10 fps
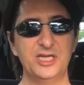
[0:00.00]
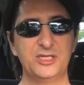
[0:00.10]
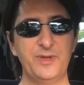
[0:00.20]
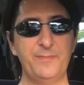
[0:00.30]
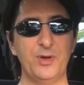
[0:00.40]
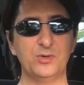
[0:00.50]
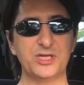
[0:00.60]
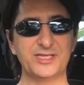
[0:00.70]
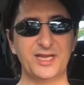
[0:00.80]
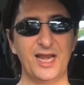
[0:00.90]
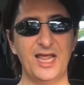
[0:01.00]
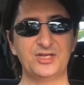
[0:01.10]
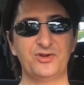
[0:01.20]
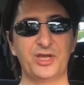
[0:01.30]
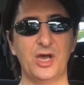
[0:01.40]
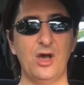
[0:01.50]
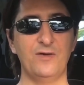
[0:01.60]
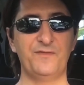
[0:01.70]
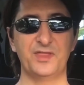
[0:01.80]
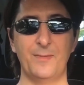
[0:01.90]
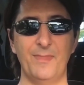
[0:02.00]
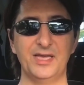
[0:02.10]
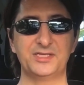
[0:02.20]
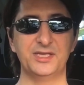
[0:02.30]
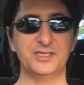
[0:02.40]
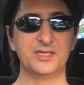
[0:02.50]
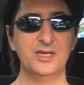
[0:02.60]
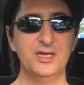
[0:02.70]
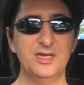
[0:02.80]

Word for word: to be built as an electric car for the masses.